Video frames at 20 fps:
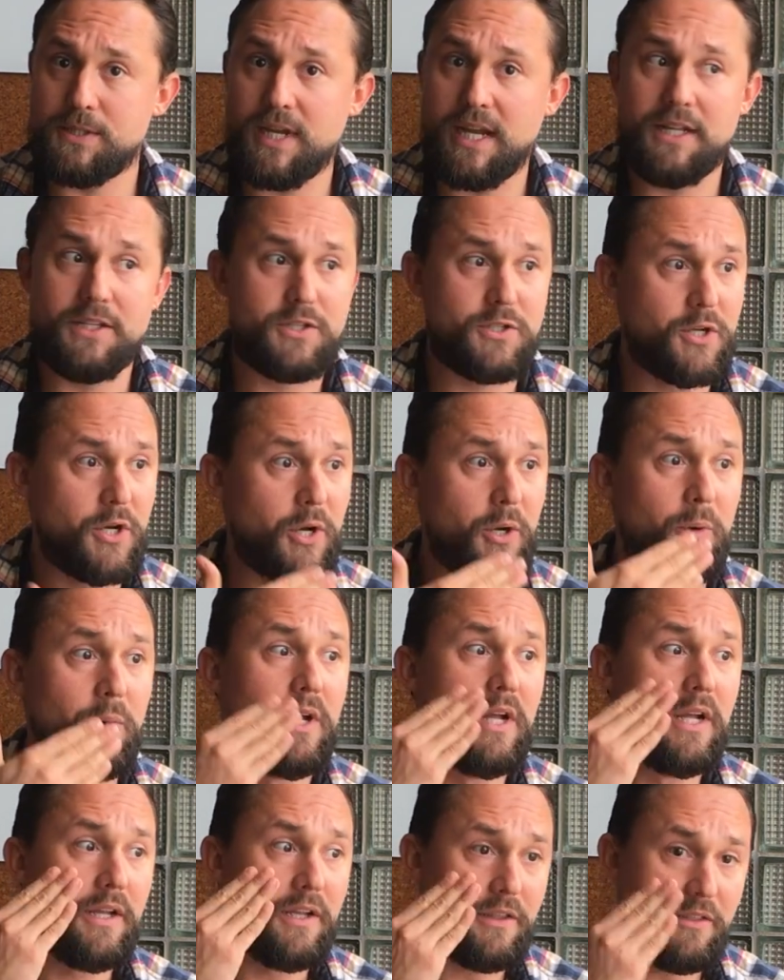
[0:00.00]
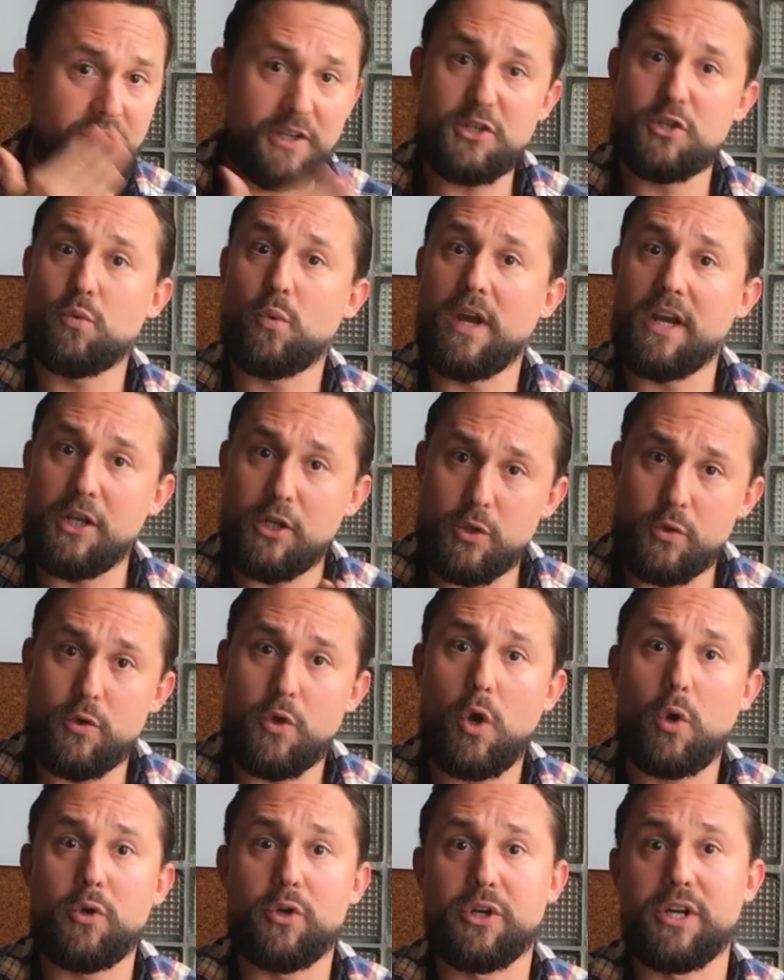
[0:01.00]
and so this way you
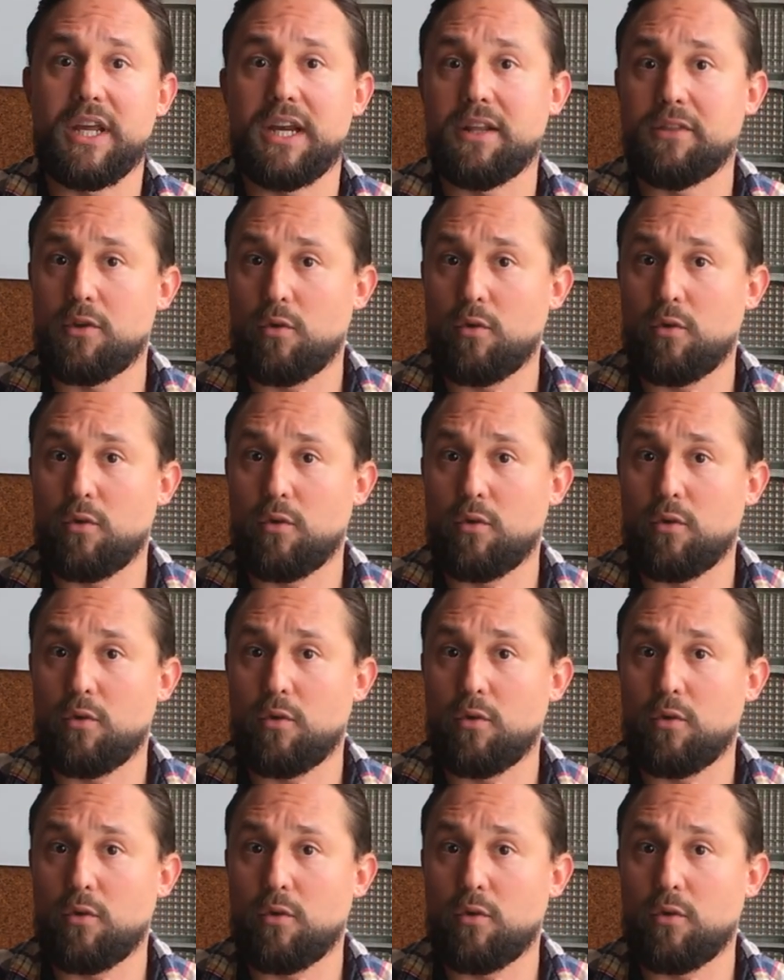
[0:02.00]
know you're getting